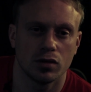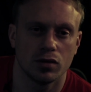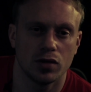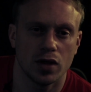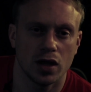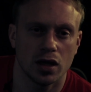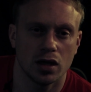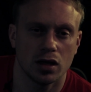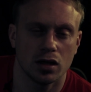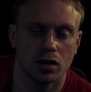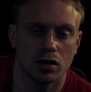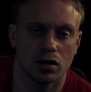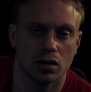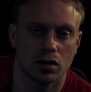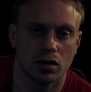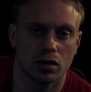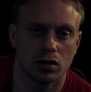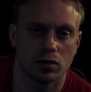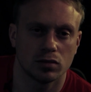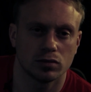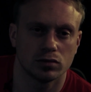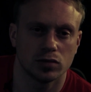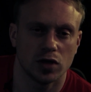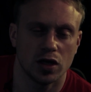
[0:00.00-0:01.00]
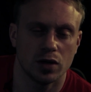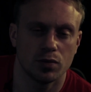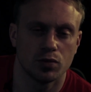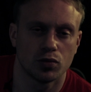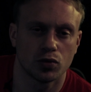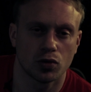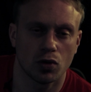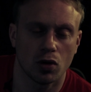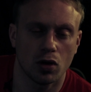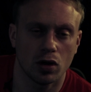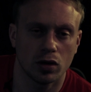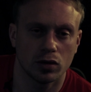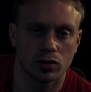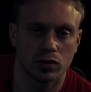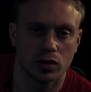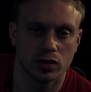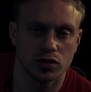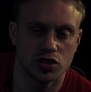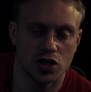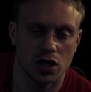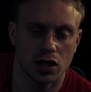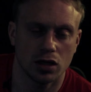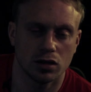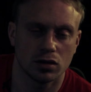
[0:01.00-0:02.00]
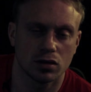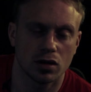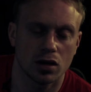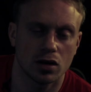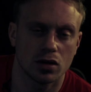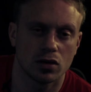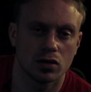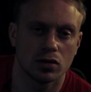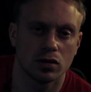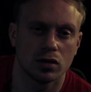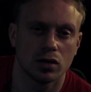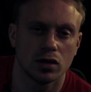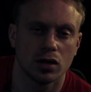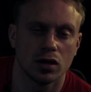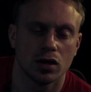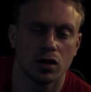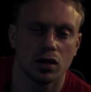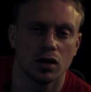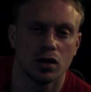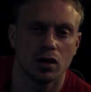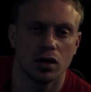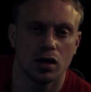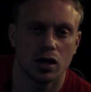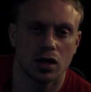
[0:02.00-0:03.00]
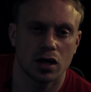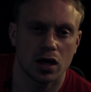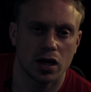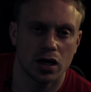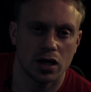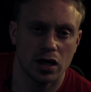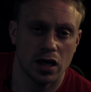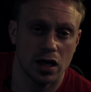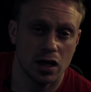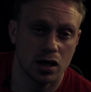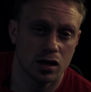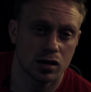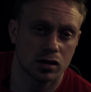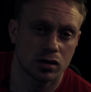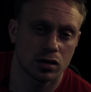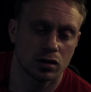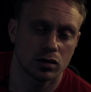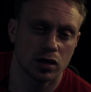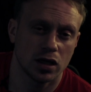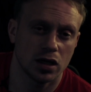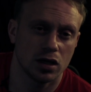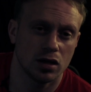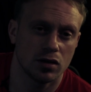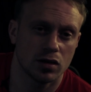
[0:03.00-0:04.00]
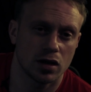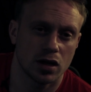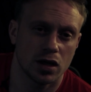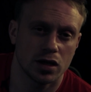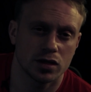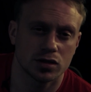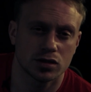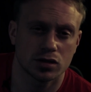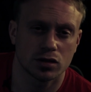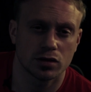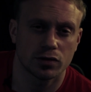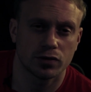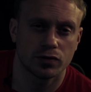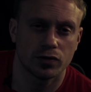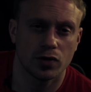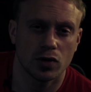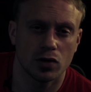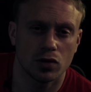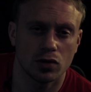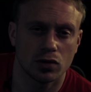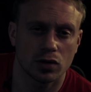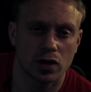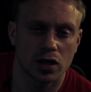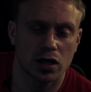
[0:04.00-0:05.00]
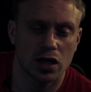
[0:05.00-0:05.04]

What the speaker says: they had brought the Jane Doe, and I'd asked the lady that answered the phone.